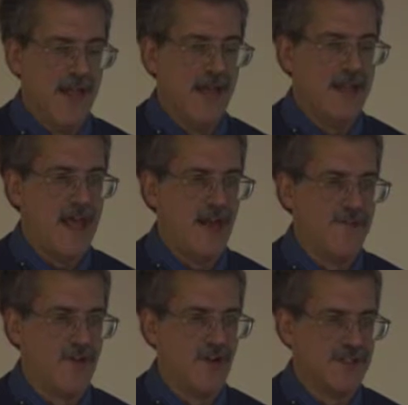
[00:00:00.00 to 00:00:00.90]
And then,
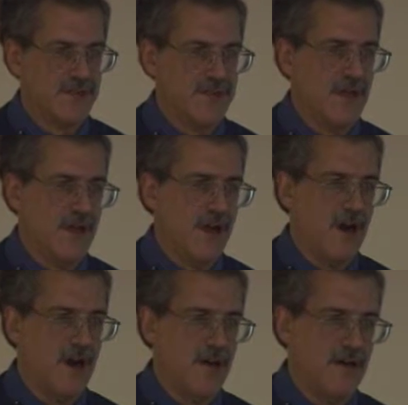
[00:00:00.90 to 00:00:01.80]
of course,
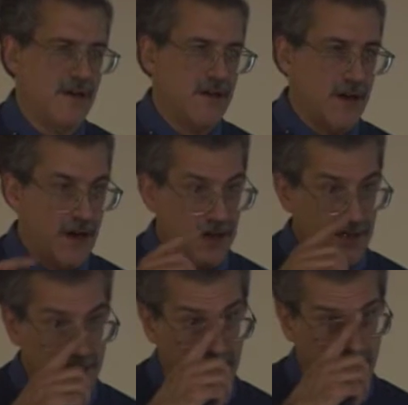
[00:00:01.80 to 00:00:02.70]

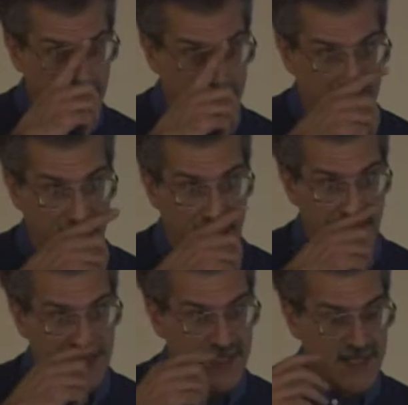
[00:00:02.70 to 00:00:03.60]
the idea here
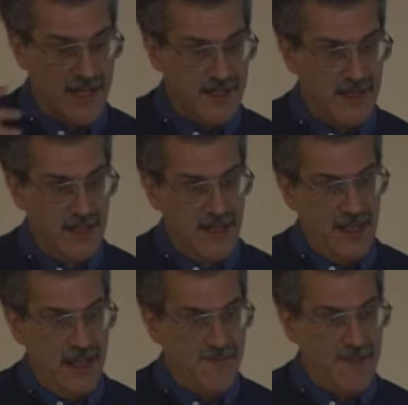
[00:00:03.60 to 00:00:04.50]
is that
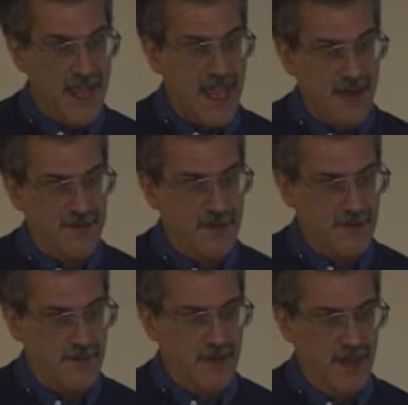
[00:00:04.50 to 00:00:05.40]
if they have
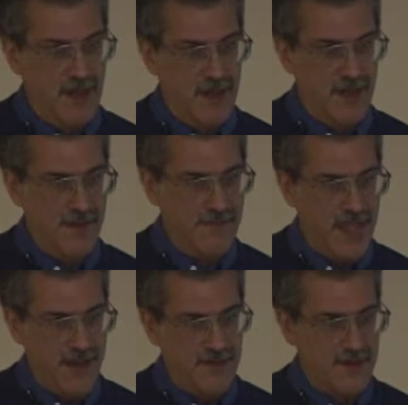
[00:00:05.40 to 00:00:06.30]

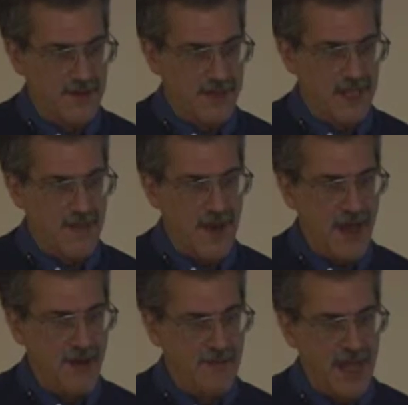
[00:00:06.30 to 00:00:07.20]
to think
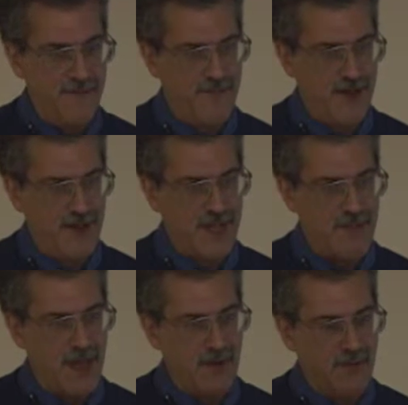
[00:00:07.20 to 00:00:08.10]
about and pay for it, they
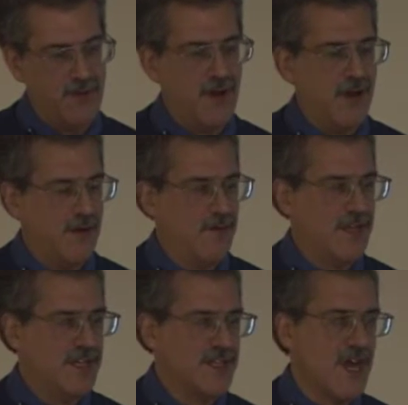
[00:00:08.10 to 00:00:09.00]
might
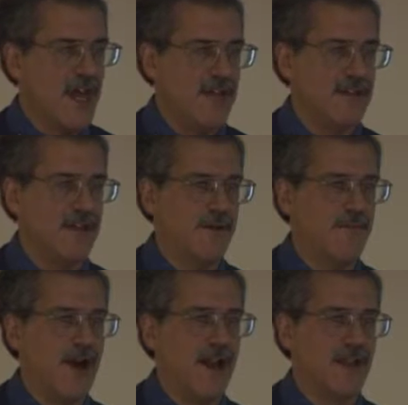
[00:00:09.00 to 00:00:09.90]
redesign their
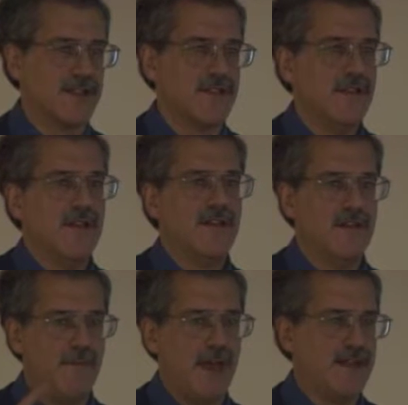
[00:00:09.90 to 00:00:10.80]
products
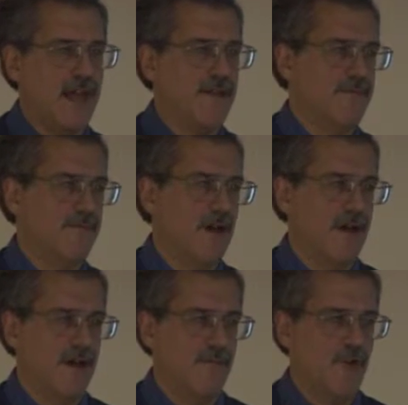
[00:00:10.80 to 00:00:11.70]
to make that
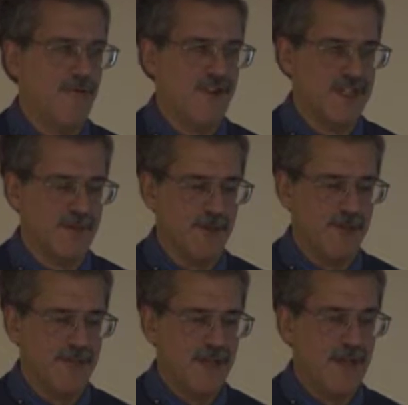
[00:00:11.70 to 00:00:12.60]
more
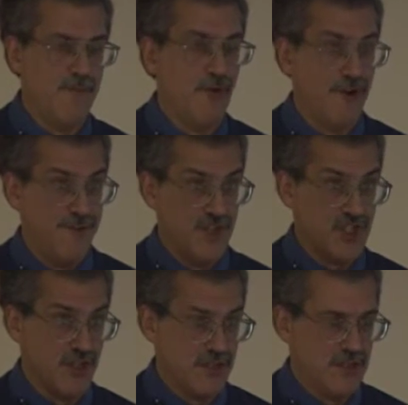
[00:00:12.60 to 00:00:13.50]
feasible and more
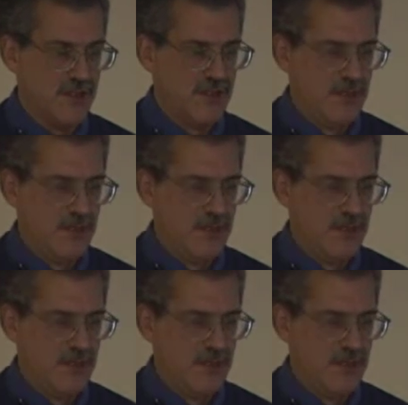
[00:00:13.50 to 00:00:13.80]
efficient.